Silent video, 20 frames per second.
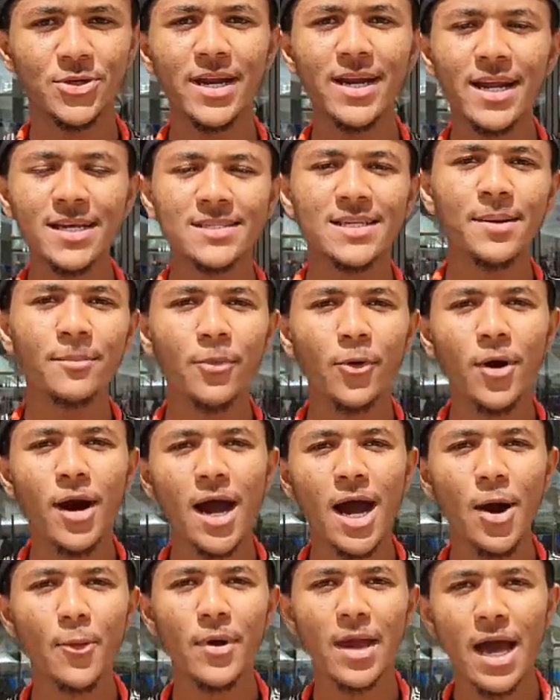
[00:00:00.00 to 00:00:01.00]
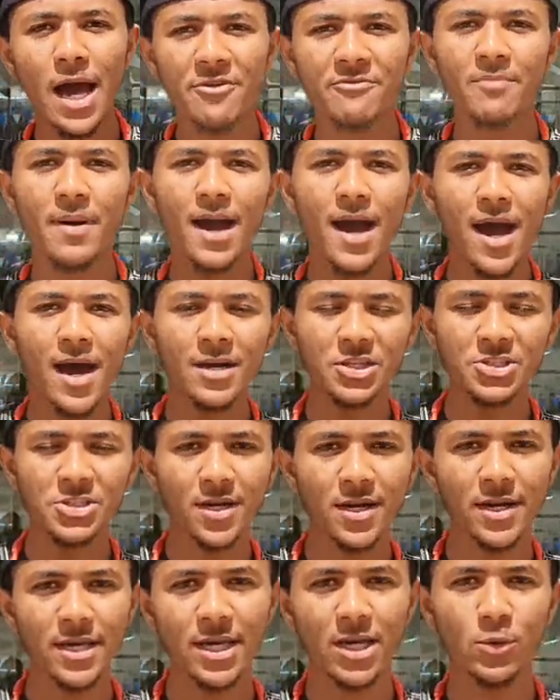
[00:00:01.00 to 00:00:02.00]
Today in Esenboğa, we have Bahar
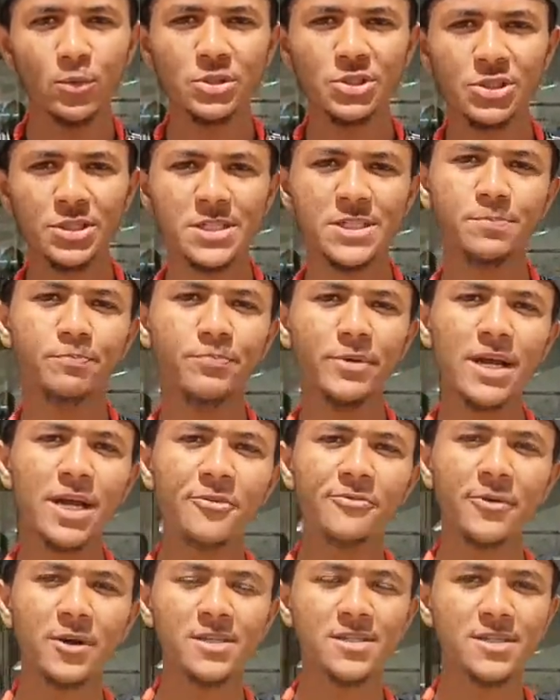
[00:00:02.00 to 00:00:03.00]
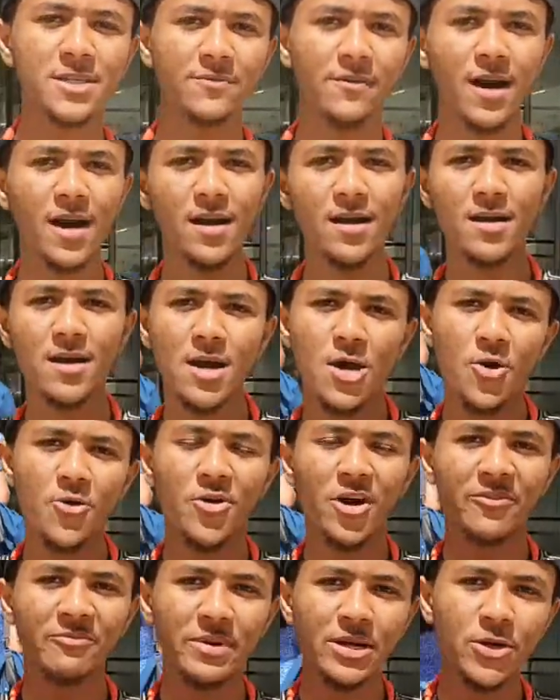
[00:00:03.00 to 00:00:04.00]
Şenliği, which is Spring Festival.
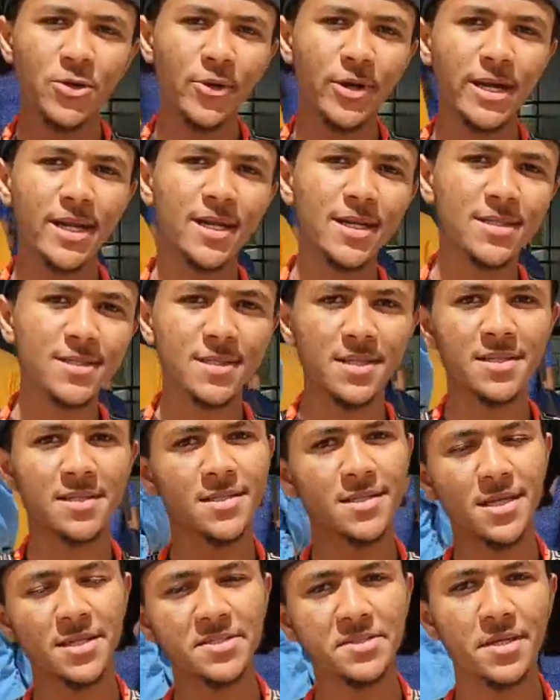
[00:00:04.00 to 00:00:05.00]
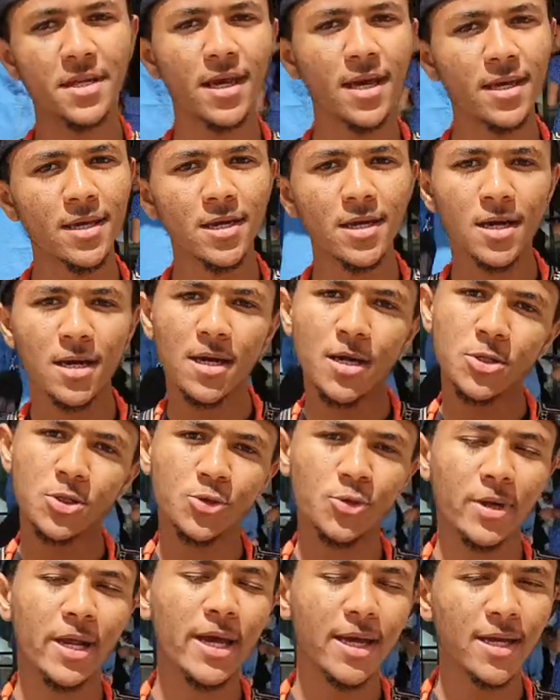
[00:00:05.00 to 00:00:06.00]
We have been doing it since yesterday,
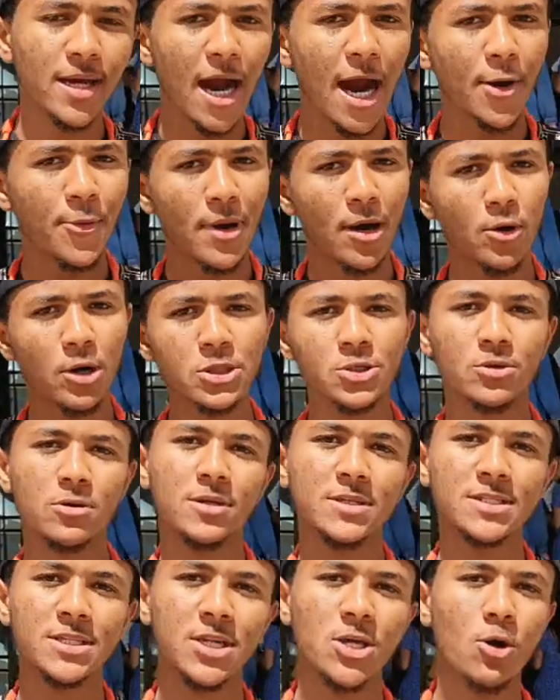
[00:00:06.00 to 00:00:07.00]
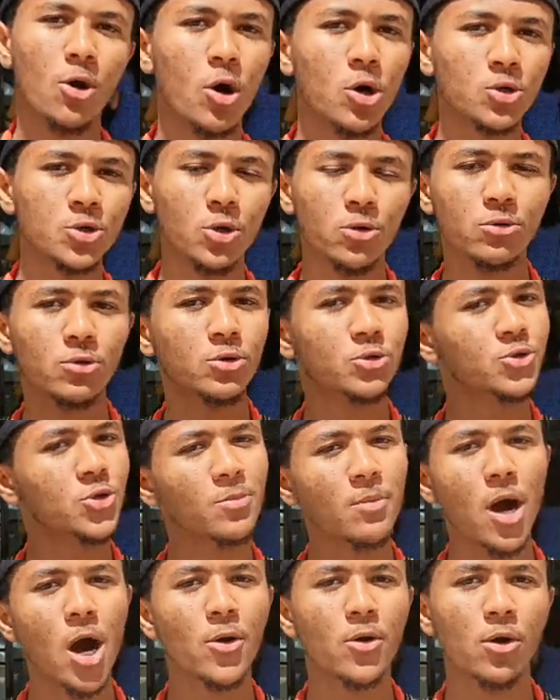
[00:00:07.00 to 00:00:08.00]
today, and we are going to continue also
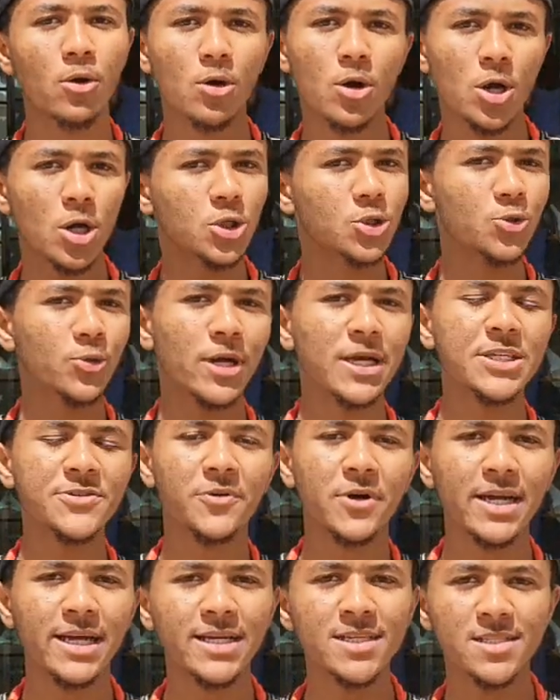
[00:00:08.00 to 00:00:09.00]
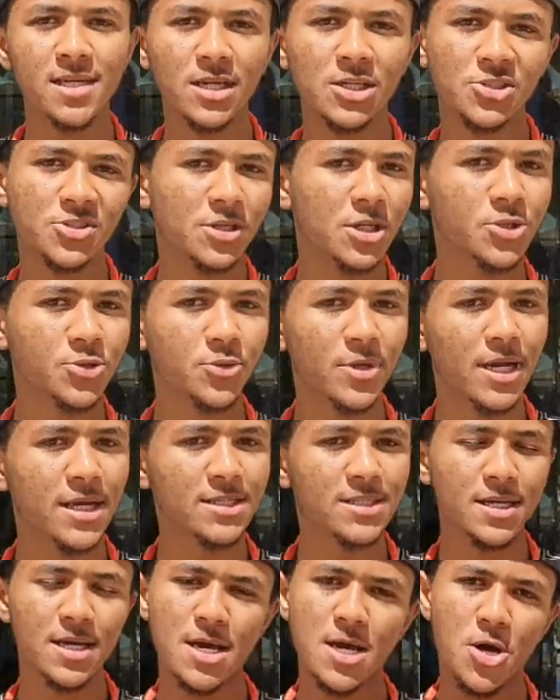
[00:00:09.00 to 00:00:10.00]
tomorrow. Today is for the international
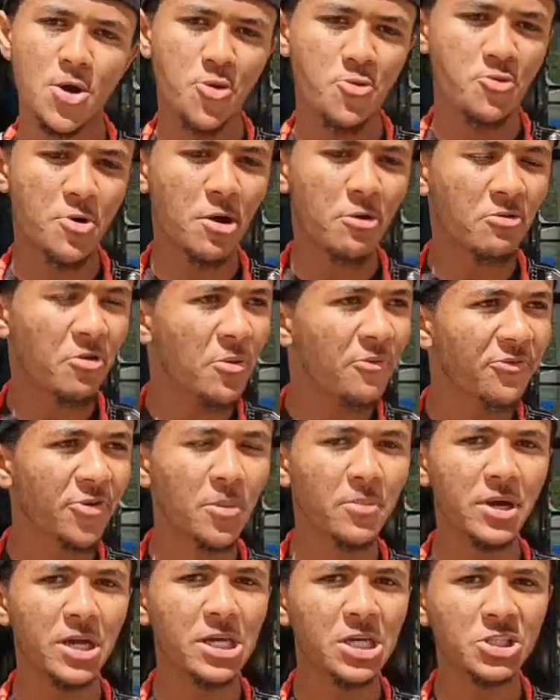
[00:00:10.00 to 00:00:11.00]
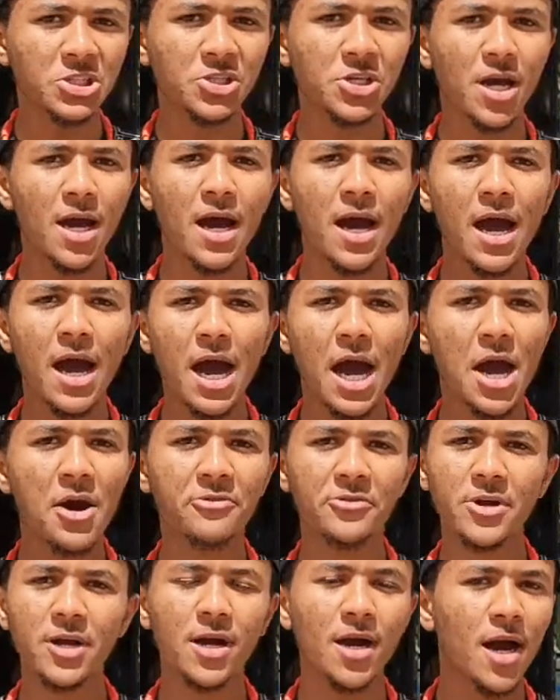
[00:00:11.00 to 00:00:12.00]
students. We have come from Asia,
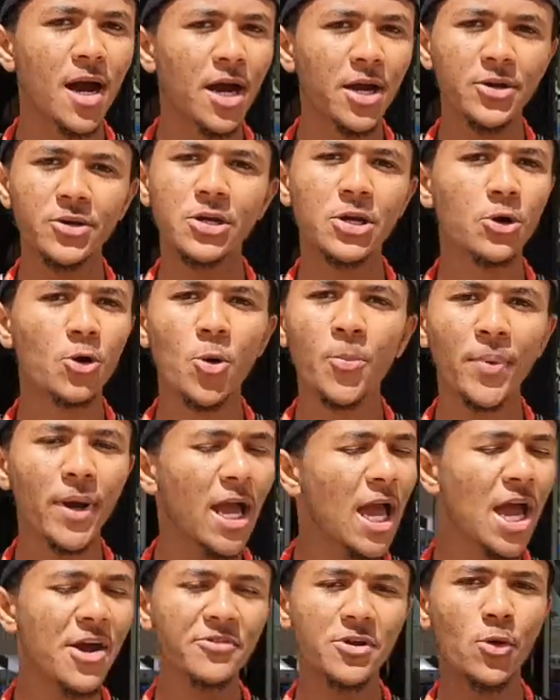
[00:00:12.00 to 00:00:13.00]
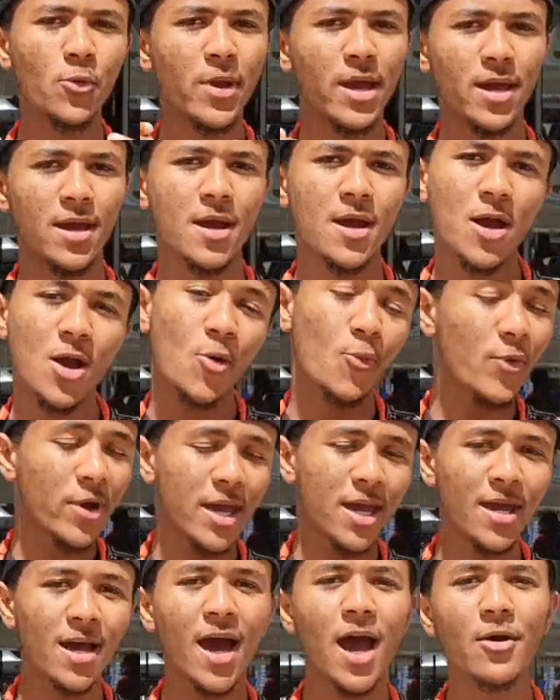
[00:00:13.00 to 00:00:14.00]
Africa, Europe, everywhere.
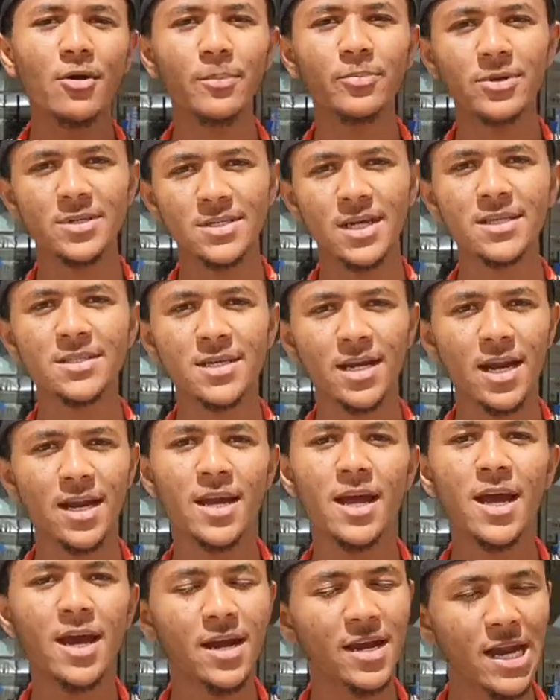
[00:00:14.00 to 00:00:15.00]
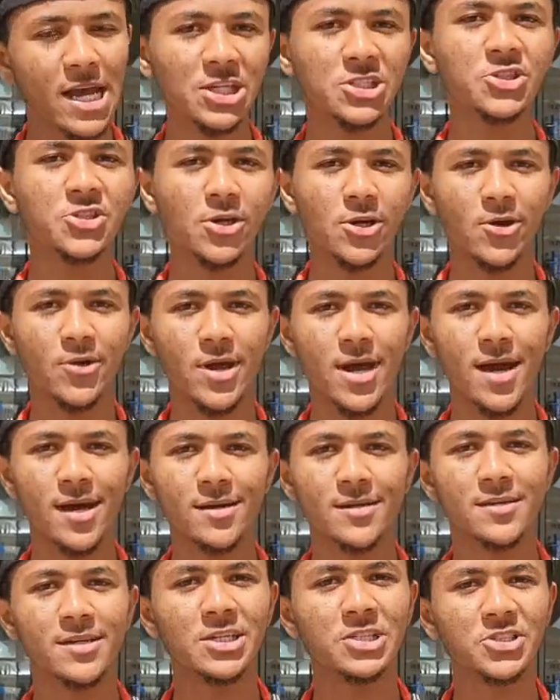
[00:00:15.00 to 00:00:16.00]
We are representing Nigeria,
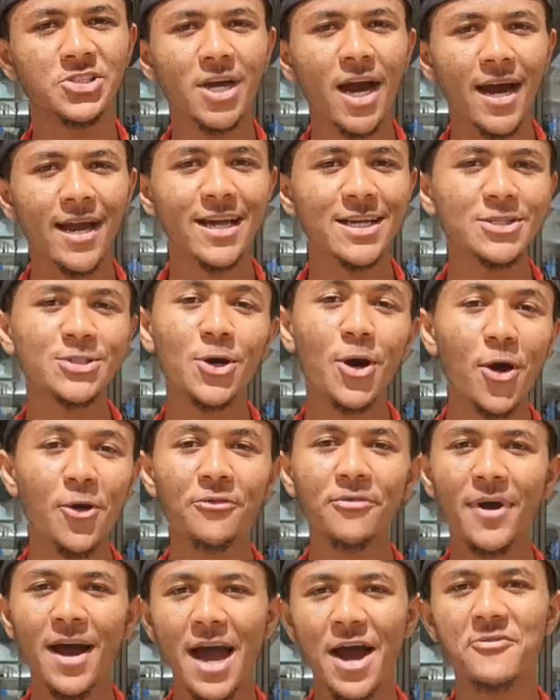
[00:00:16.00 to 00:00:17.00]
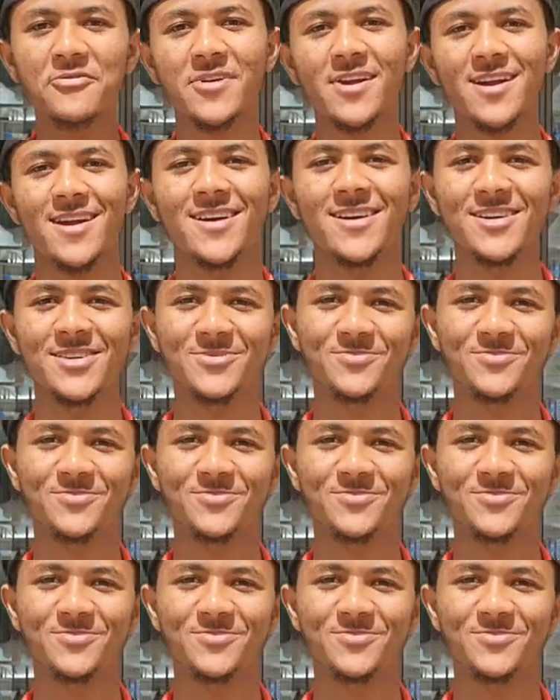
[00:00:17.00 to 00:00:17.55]
the giant of Africa.